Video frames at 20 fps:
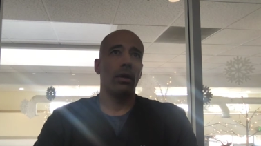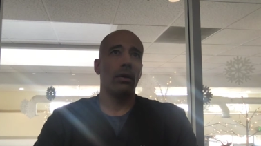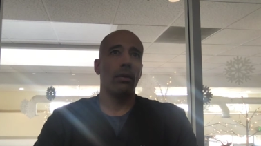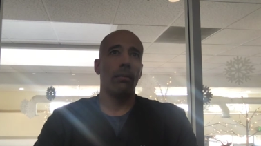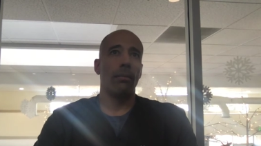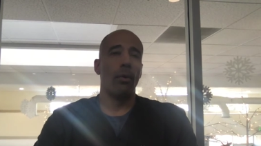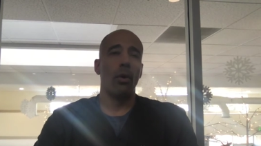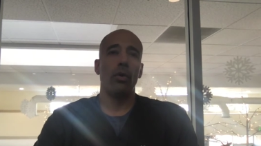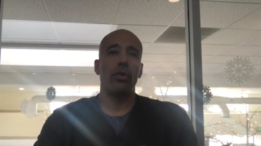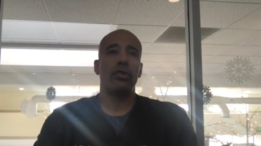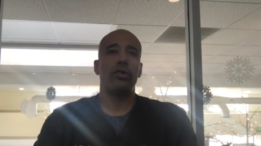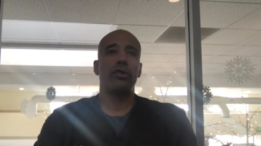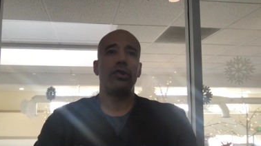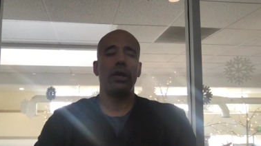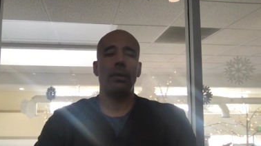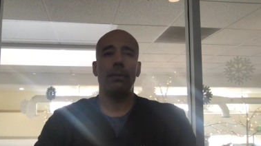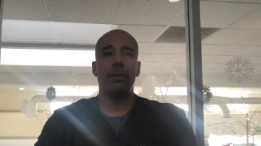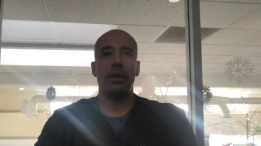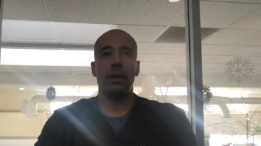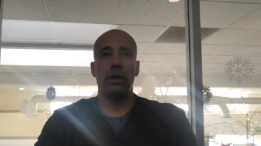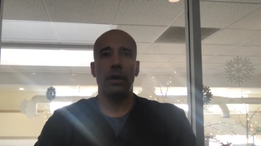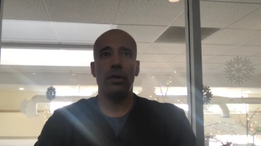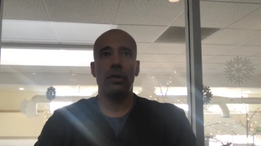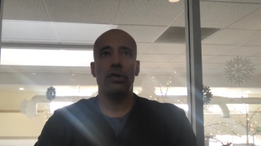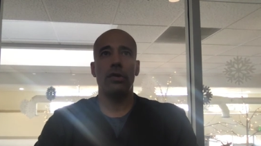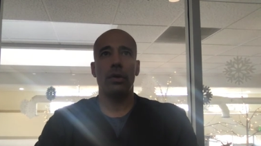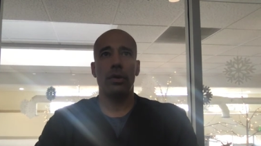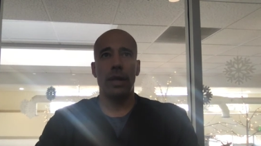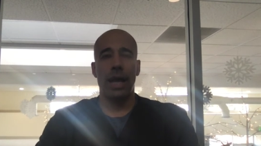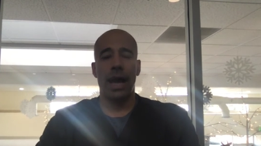most
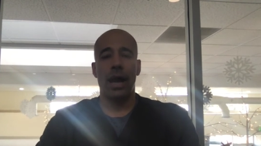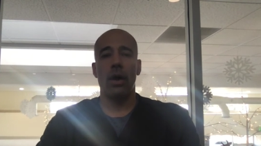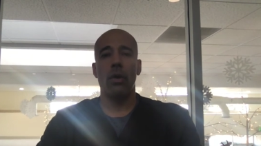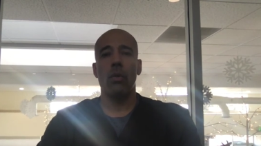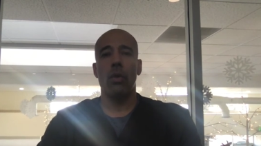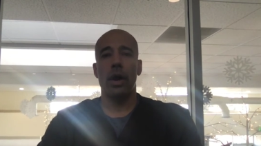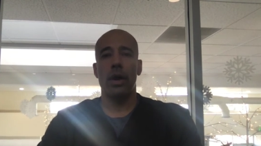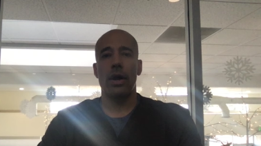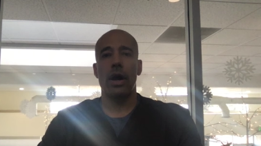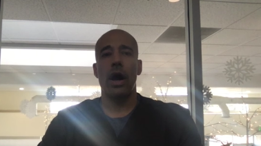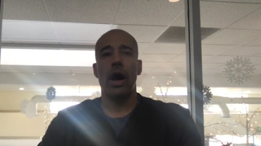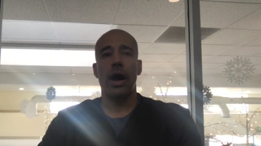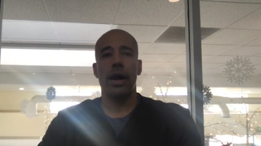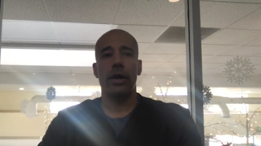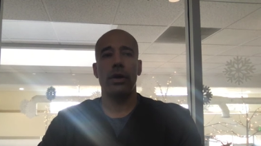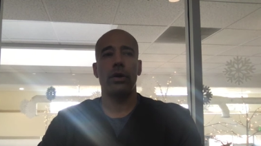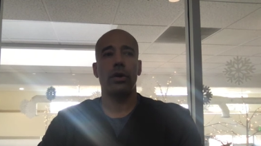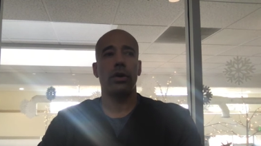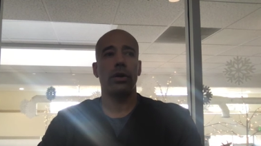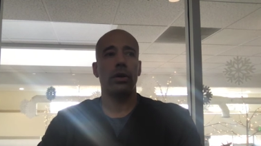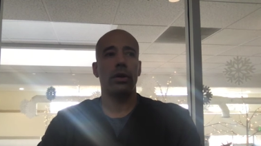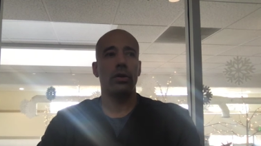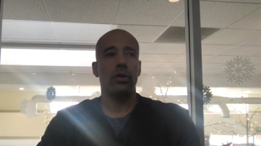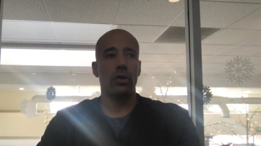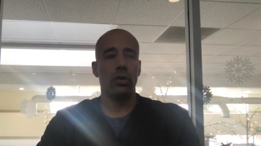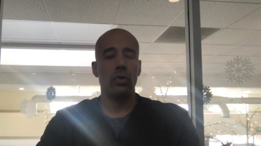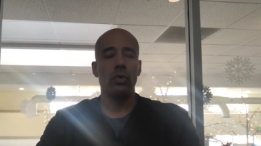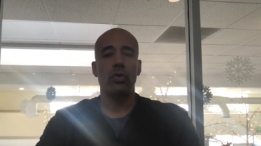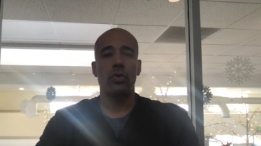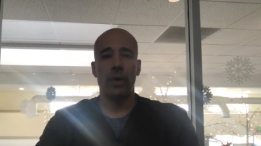GPs now want to hire
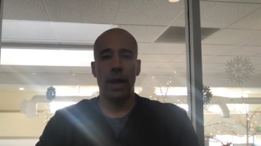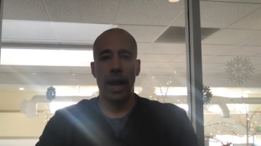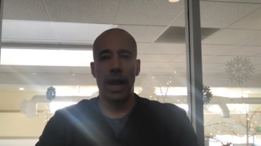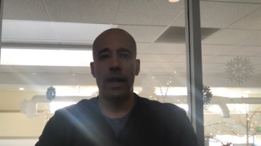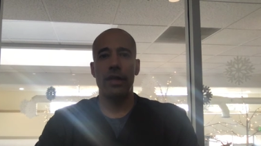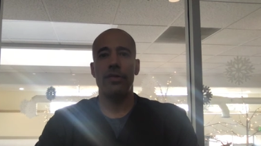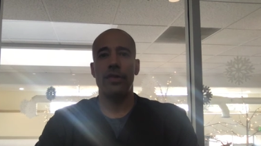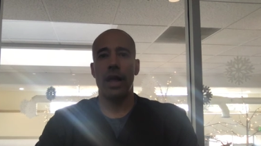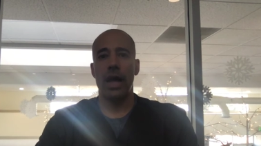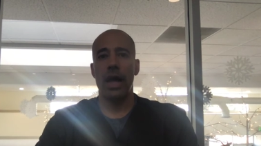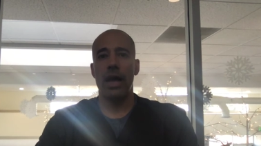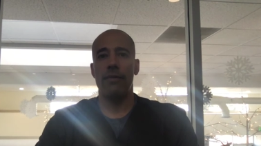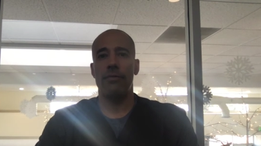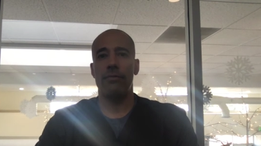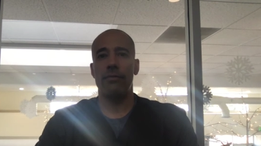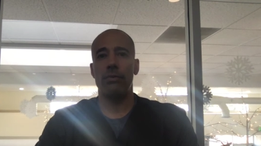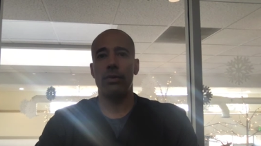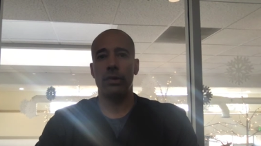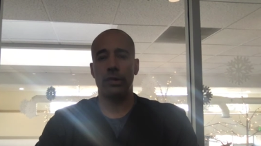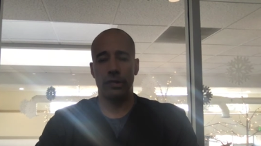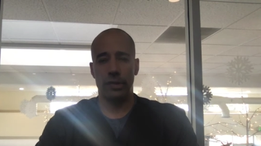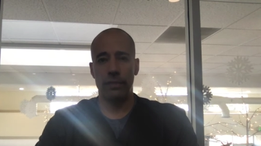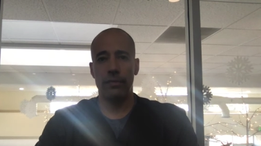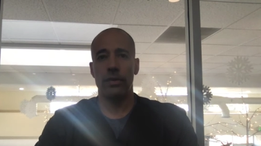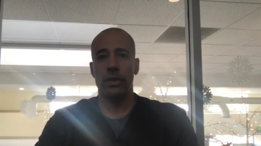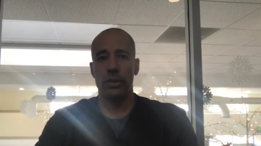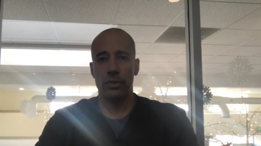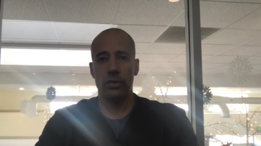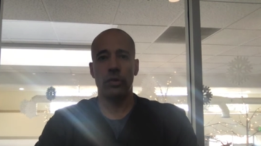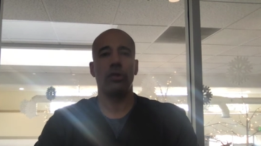new grads that have
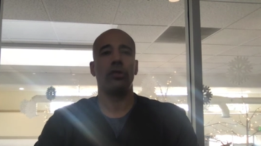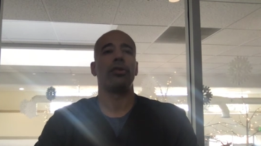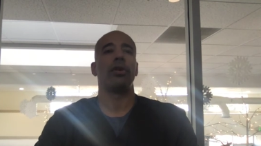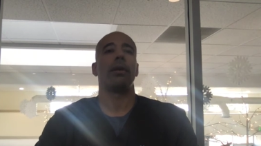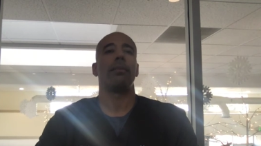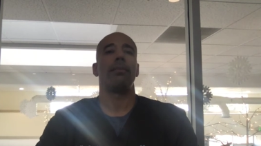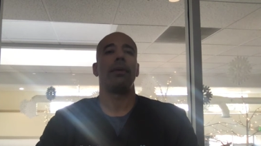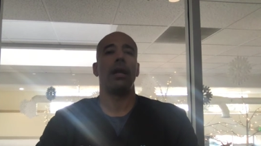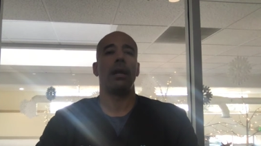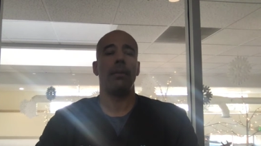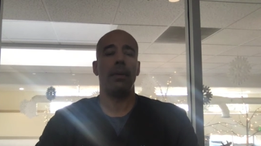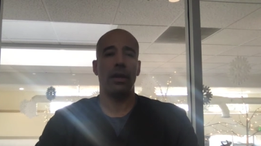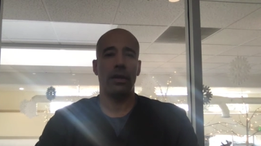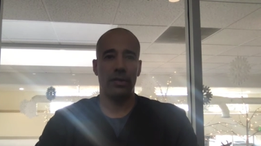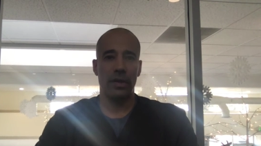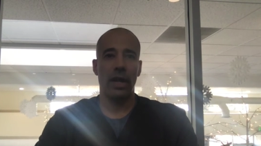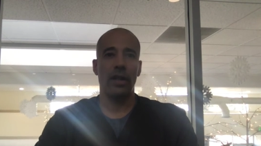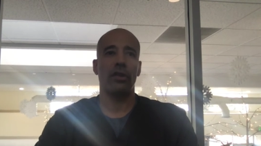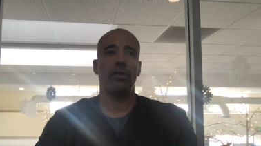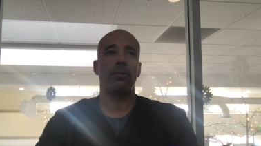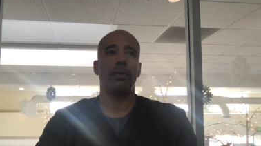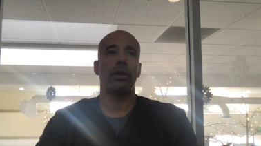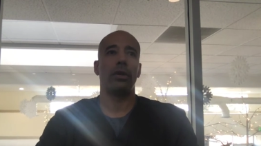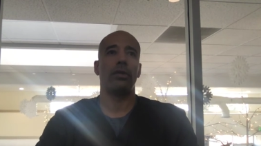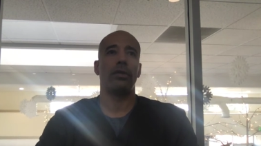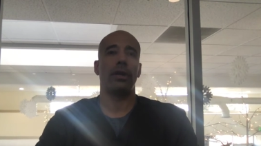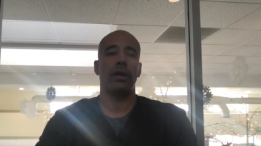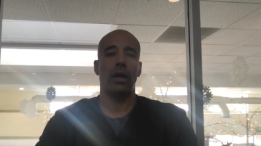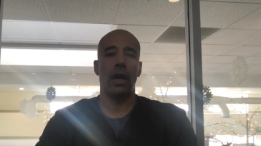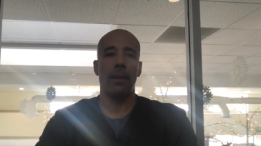received an internship, and it makes sense
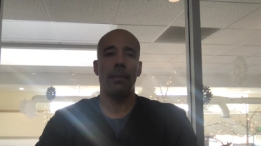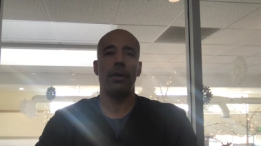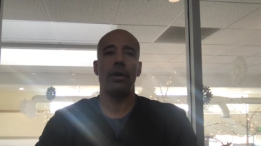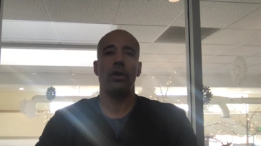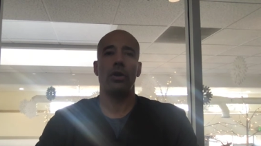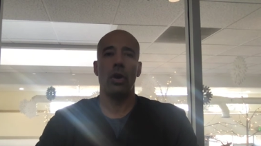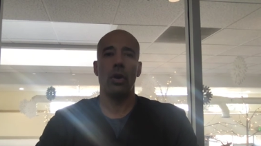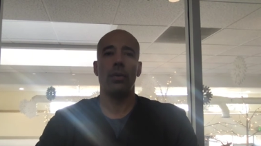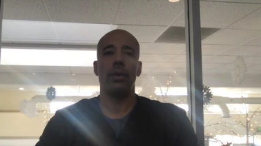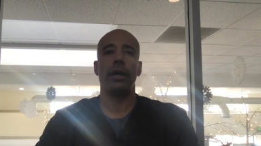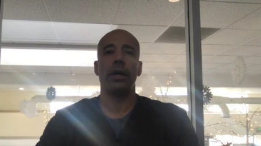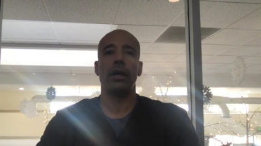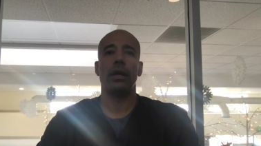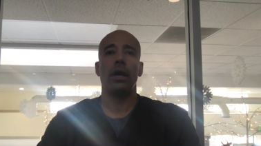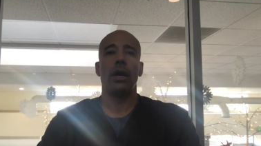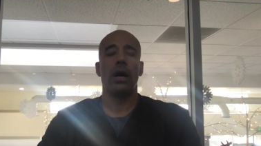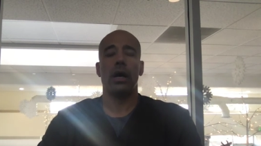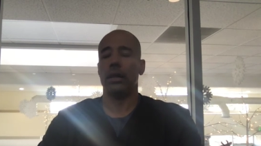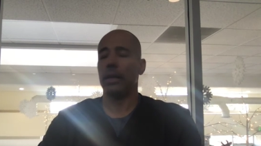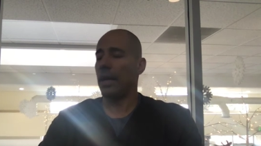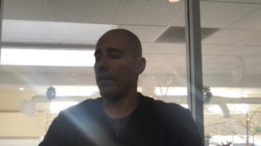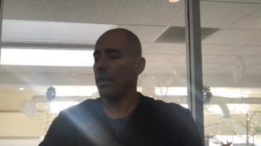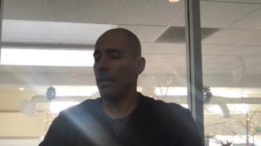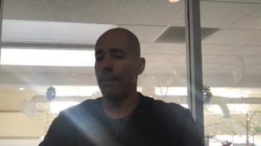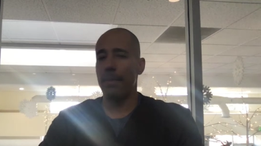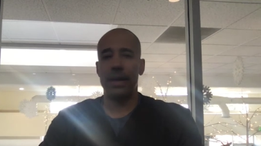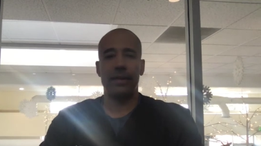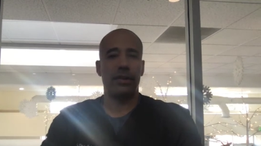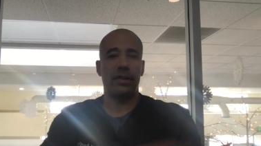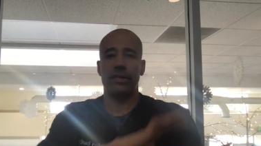because they come in knowing a lot of
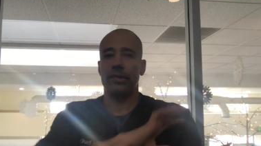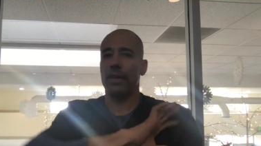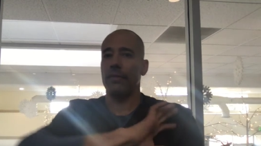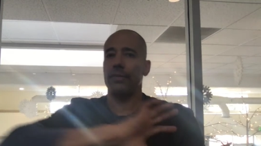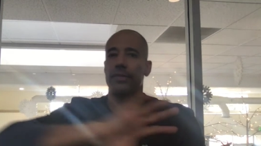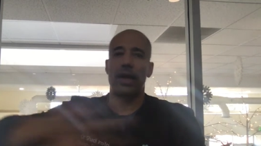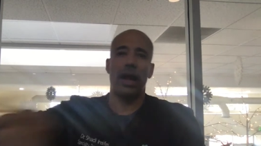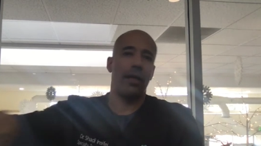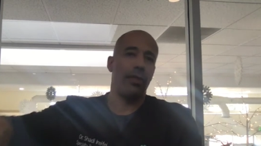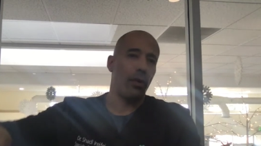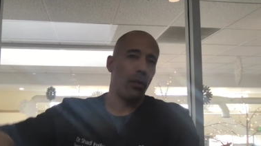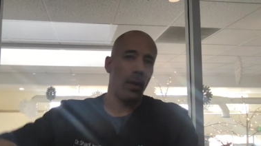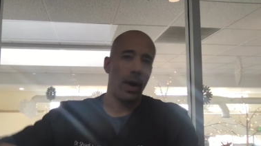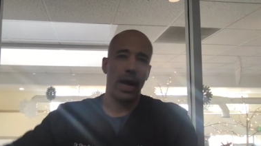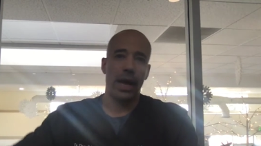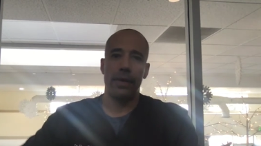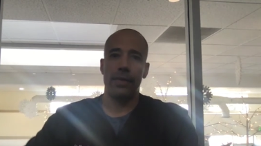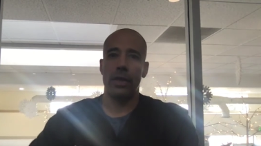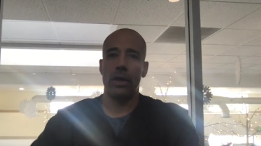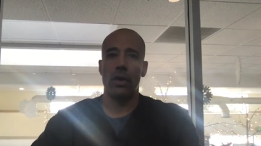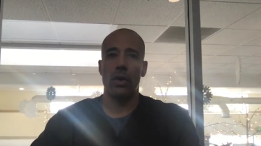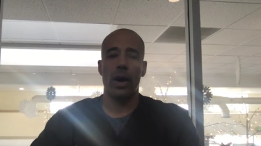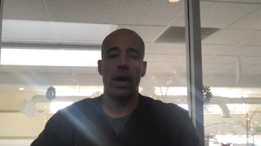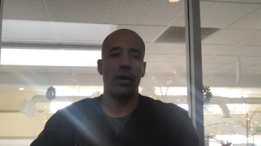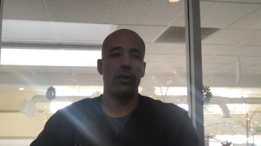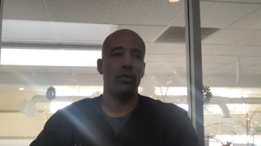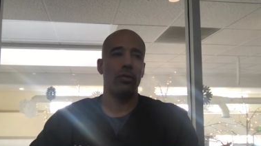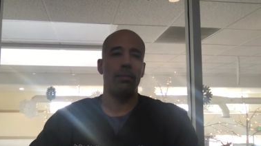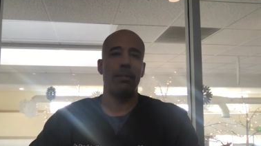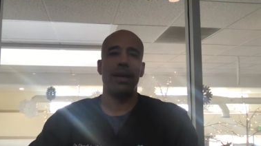the basic stuff is out of the way. They know
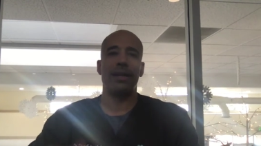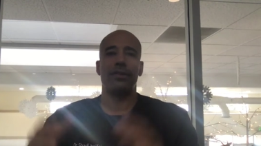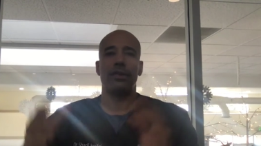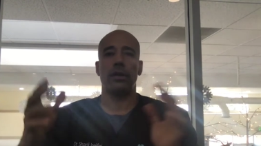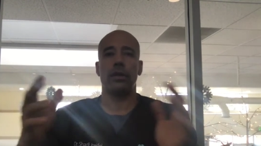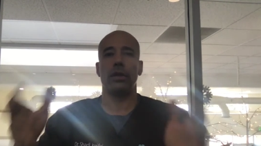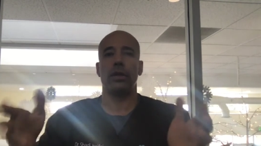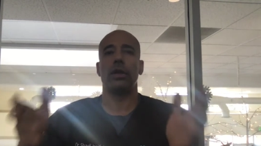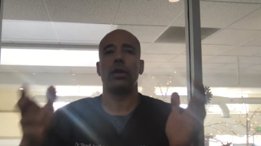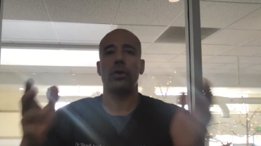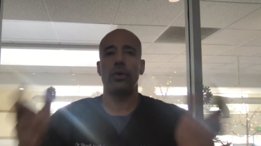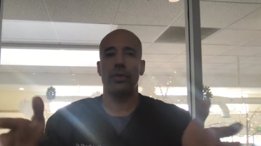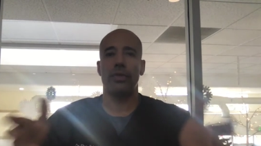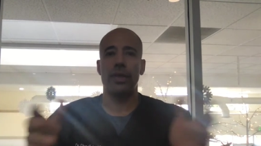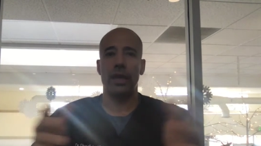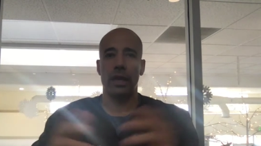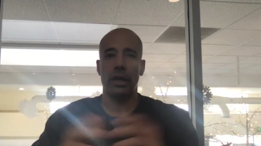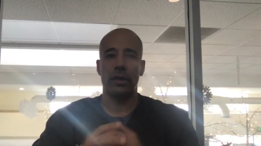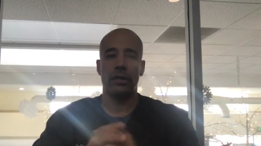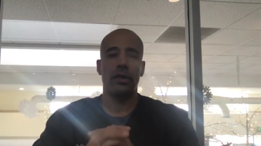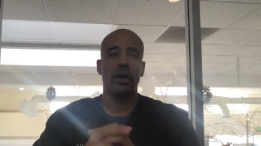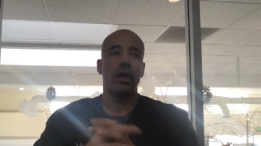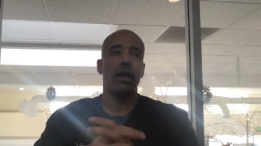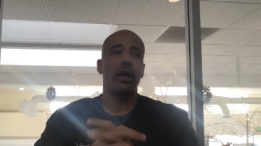how to do basic clinical things,